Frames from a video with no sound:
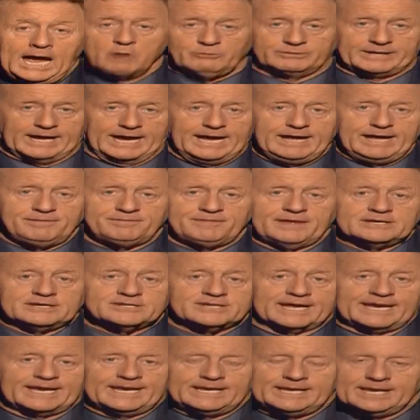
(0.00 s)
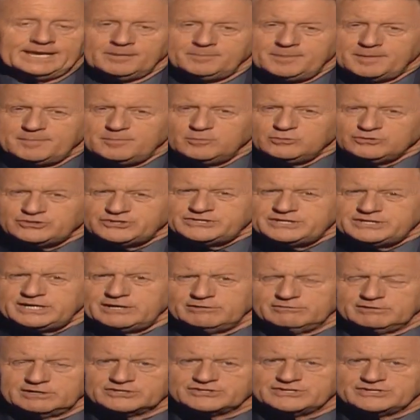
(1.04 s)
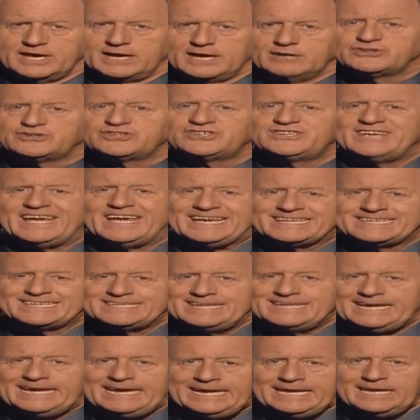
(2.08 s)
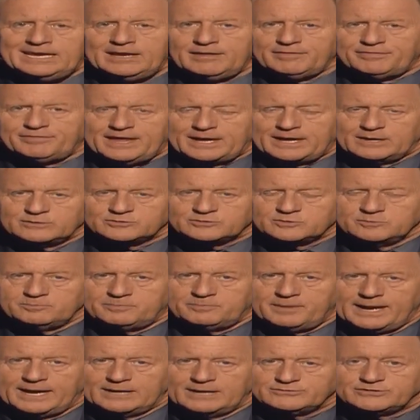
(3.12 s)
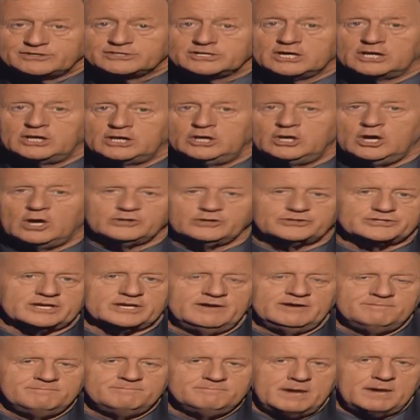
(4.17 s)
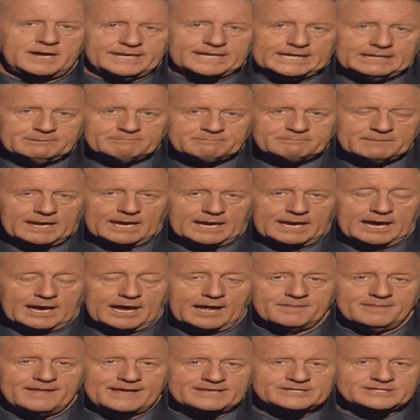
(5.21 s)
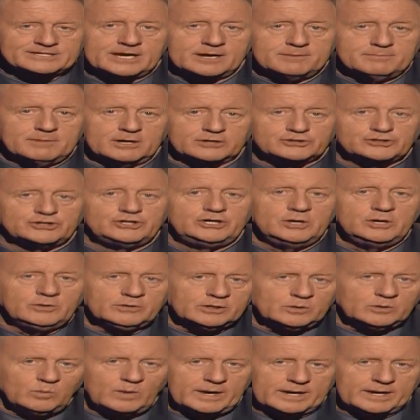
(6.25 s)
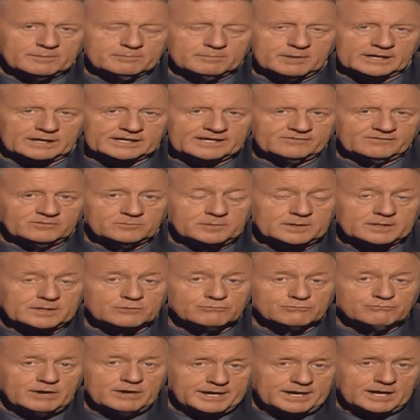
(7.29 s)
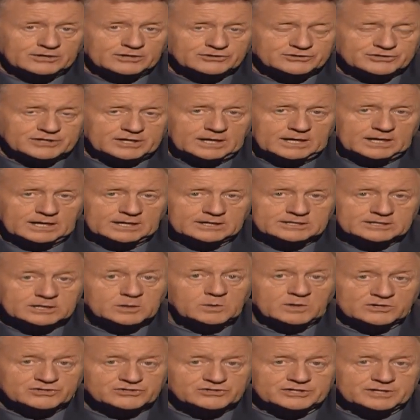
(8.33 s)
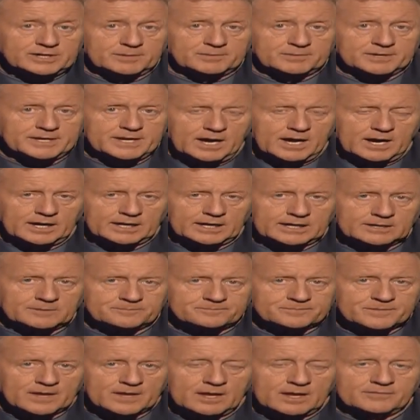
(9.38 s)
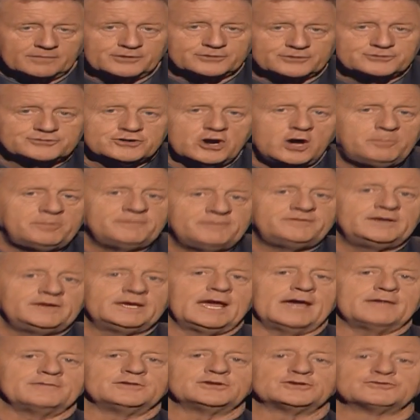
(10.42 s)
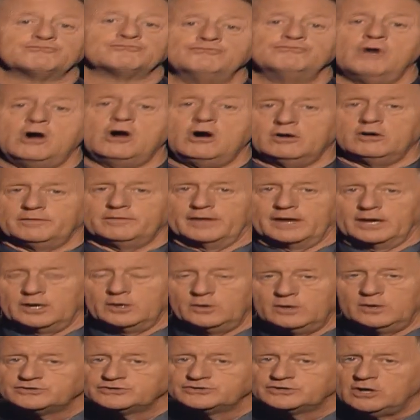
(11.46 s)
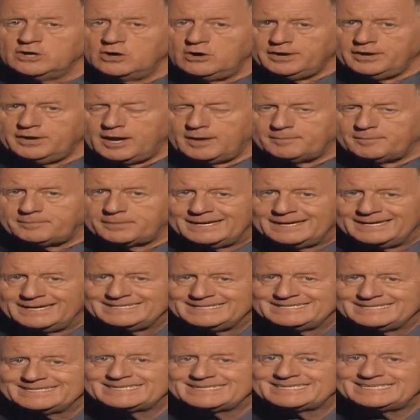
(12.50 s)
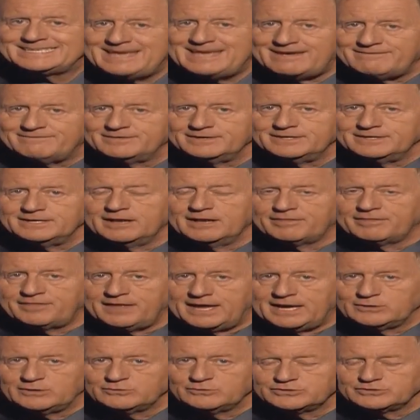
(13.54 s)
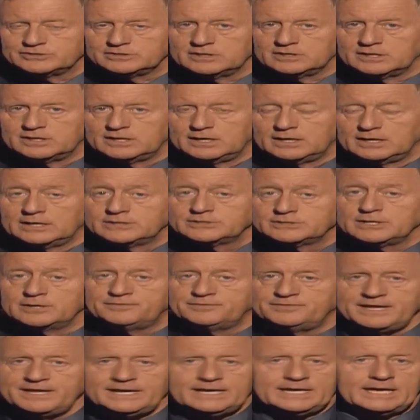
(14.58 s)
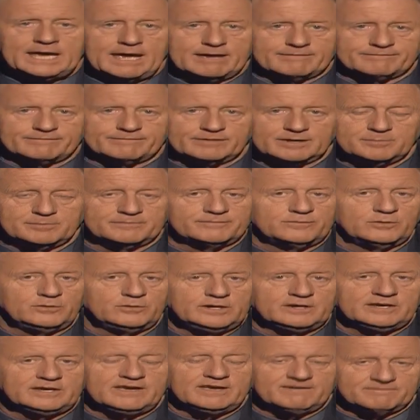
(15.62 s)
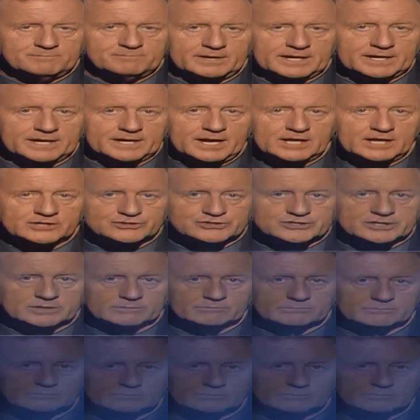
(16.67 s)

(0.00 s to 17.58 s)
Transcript: Okay, things are getting a little bit more serious now. £16,000 is a lot of money, and that's how much you can win by giving me the right answer to question number nine. The drop, if you get this wrong, though, has gone up to 7,000. So think carefully before you give me an answer.